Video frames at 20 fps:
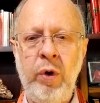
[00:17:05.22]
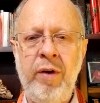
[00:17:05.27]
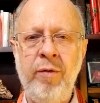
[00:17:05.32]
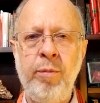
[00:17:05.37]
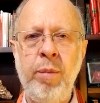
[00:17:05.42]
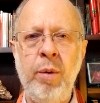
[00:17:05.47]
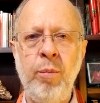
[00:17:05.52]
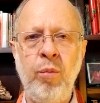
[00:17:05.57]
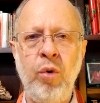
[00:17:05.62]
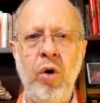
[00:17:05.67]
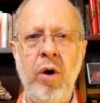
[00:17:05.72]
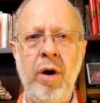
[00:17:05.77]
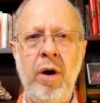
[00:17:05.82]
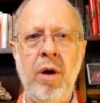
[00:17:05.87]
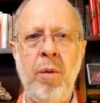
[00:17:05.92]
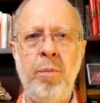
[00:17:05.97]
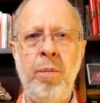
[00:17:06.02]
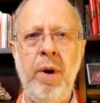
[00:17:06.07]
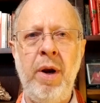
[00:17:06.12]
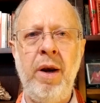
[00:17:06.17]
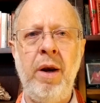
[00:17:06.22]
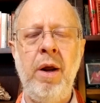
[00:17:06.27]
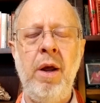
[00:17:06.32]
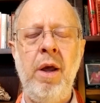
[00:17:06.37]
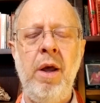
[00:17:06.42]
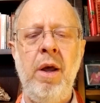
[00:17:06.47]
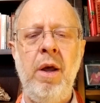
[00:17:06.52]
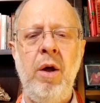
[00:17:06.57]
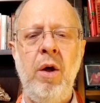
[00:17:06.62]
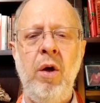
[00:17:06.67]
been brought up, and
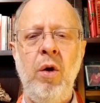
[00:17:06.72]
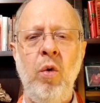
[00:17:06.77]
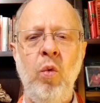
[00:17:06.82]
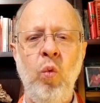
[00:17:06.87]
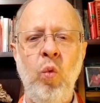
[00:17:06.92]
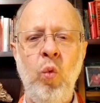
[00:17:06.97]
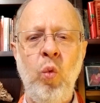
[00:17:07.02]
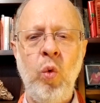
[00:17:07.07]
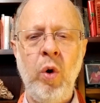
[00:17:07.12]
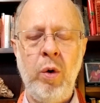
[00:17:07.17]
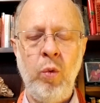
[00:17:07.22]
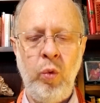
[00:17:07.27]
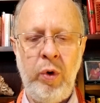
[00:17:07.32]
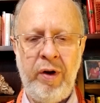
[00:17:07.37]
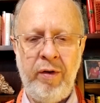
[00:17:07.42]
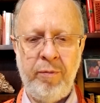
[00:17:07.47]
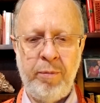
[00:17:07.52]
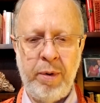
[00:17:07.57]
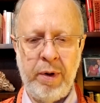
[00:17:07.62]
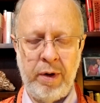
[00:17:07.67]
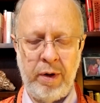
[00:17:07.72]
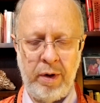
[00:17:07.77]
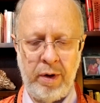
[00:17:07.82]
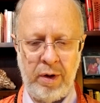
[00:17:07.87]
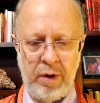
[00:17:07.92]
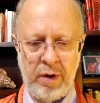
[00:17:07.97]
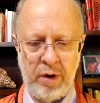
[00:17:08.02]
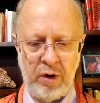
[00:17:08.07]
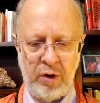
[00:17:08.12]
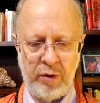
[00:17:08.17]
what we've been
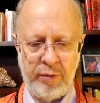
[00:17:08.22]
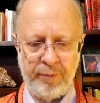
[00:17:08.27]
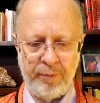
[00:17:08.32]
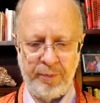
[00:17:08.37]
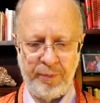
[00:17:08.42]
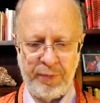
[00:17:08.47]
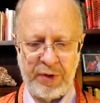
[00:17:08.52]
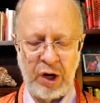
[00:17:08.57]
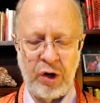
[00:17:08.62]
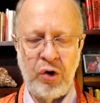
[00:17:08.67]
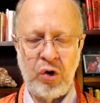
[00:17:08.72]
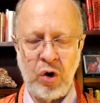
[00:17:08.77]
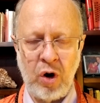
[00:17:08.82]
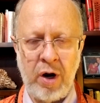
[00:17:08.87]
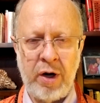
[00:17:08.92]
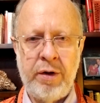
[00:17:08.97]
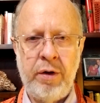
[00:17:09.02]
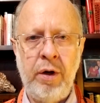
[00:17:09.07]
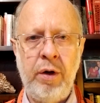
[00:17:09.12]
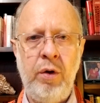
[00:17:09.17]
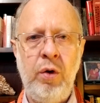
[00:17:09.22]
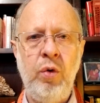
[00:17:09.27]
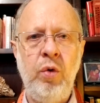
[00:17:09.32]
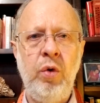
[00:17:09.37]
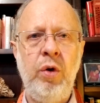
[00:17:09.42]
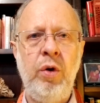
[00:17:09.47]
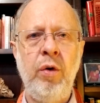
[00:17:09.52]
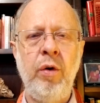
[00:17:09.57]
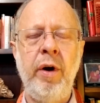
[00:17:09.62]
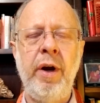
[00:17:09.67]
taught to do
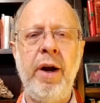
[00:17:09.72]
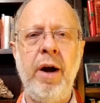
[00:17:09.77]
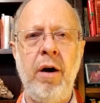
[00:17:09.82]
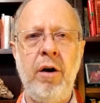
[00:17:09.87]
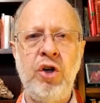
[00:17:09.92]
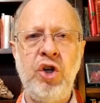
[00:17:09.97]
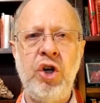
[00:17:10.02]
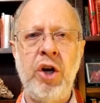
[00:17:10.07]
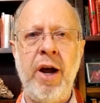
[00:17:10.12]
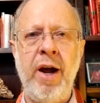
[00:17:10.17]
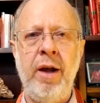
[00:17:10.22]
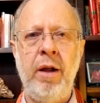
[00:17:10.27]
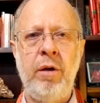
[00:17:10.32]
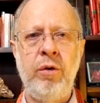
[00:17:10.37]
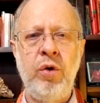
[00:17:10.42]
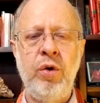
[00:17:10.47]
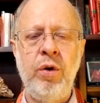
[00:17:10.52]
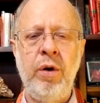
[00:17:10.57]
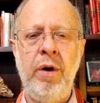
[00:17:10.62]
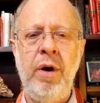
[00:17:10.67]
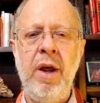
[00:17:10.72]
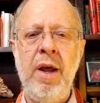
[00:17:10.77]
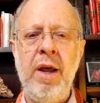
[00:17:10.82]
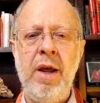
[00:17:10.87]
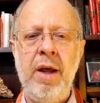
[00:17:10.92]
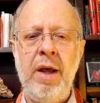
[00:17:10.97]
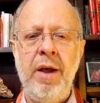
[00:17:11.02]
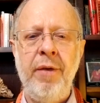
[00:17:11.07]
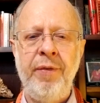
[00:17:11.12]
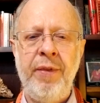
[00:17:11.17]
during our childhood,
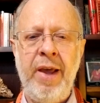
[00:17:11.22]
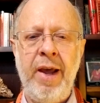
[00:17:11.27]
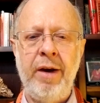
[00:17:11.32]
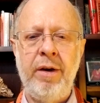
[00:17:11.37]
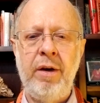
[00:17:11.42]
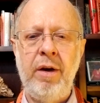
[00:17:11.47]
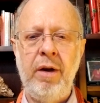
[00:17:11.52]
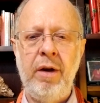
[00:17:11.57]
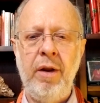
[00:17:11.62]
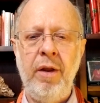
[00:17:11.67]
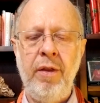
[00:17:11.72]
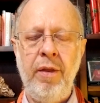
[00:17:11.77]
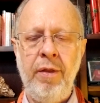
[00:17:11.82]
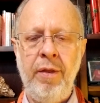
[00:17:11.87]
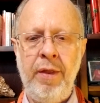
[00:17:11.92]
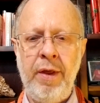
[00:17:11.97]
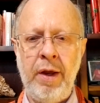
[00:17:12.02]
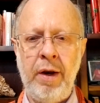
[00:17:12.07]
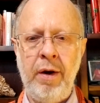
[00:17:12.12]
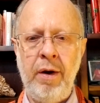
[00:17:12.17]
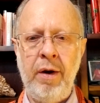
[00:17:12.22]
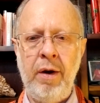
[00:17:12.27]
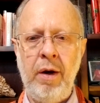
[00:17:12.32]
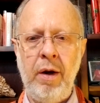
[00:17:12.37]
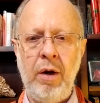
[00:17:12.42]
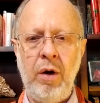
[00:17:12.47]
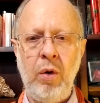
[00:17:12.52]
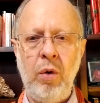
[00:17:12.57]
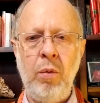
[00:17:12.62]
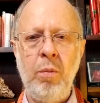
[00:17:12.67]
that then
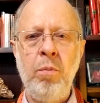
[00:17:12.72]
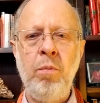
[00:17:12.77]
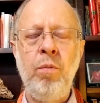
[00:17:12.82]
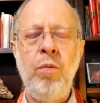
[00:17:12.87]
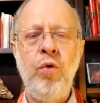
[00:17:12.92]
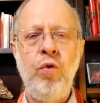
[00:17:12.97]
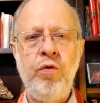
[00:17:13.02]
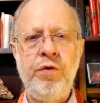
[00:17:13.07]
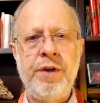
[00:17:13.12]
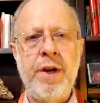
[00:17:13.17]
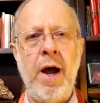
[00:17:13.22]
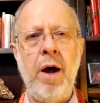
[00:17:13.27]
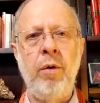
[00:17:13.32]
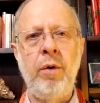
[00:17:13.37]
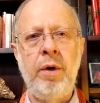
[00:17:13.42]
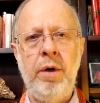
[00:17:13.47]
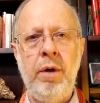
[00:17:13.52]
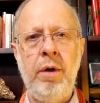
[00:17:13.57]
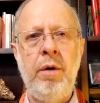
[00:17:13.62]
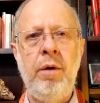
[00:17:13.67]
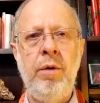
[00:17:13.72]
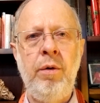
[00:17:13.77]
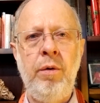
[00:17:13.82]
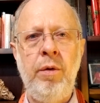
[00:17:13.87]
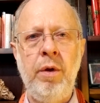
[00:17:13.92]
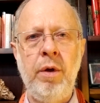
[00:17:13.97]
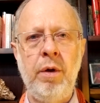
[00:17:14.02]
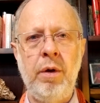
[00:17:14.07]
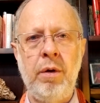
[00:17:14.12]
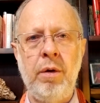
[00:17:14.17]
moves out into
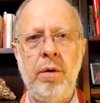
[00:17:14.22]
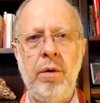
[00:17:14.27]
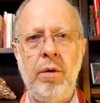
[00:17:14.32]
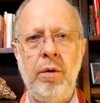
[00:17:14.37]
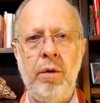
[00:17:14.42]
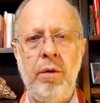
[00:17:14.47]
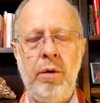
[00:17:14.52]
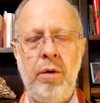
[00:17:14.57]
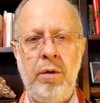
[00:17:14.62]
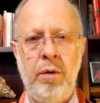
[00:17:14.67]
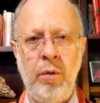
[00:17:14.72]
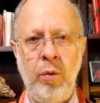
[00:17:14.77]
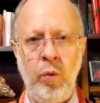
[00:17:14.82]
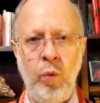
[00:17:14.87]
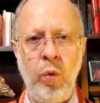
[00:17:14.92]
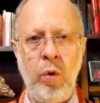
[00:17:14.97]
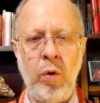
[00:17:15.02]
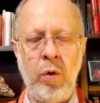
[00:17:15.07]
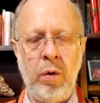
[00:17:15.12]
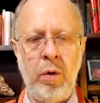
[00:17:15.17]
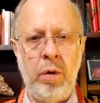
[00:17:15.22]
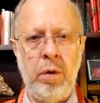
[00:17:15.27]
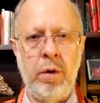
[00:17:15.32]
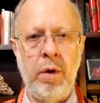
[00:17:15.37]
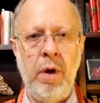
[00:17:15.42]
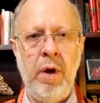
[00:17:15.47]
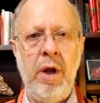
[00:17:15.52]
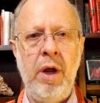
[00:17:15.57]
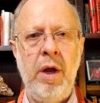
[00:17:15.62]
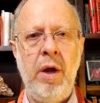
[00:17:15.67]
the world,
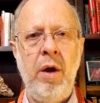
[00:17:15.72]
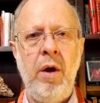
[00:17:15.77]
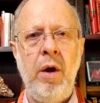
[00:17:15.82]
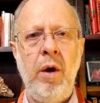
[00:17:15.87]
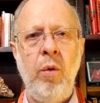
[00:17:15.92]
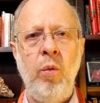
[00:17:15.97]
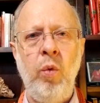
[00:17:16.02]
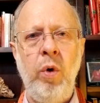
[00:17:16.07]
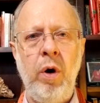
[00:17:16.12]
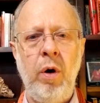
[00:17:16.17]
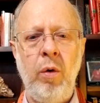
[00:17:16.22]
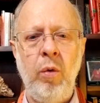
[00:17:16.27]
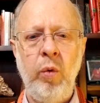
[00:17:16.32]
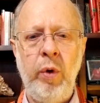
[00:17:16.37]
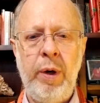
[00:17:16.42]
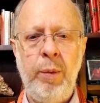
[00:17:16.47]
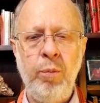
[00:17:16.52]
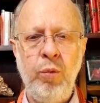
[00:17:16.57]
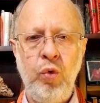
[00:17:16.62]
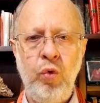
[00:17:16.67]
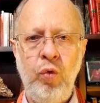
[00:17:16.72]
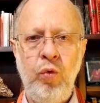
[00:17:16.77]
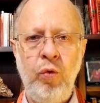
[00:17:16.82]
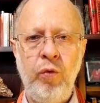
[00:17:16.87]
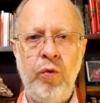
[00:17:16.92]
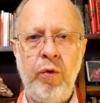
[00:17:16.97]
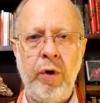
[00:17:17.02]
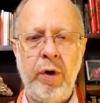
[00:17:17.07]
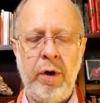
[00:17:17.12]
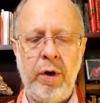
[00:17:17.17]
where we move
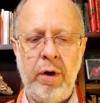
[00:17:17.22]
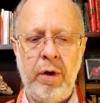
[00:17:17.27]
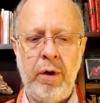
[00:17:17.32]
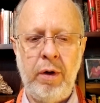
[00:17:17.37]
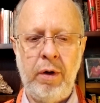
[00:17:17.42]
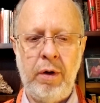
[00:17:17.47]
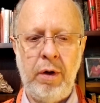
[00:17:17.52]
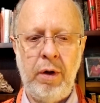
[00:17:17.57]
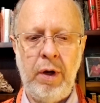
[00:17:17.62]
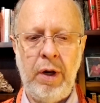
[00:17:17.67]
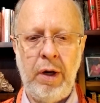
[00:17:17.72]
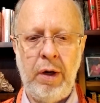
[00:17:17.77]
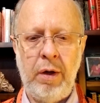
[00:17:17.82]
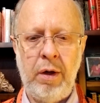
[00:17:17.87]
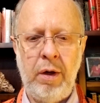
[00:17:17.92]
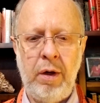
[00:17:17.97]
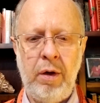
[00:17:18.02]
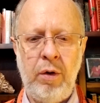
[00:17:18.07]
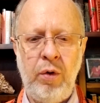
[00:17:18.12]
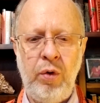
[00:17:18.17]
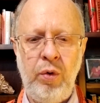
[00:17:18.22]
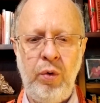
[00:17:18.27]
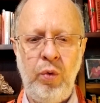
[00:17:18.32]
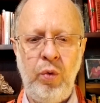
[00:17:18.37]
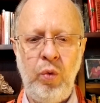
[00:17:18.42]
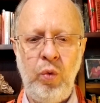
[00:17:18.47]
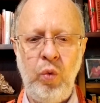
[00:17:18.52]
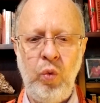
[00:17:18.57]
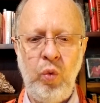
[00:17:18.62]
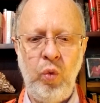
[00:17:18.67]
to